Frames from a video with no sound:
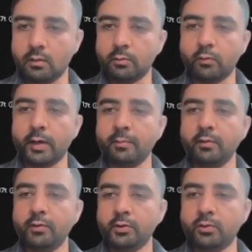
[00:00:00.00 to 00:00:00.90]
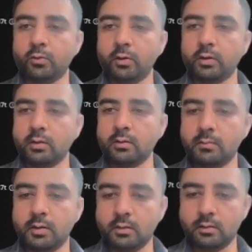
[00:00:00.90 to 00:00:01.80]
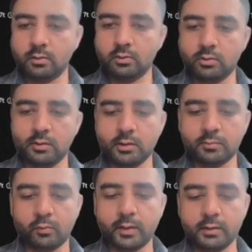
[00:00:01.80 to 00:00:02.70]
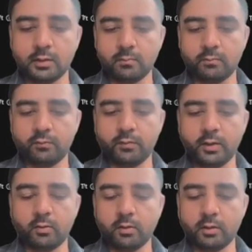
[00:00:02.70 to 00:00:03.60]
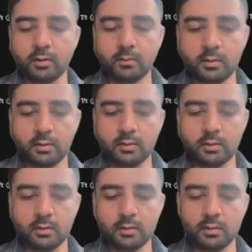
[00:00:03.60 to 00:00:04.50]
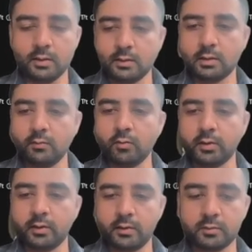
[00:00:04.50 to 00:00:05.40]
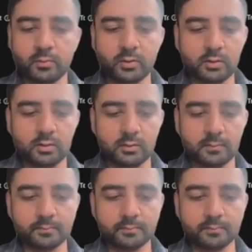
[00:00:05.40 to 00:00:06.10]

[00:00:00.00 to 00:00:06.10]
Provide me with your order number. So I'll just provide some fake order number. Let's see what it responds.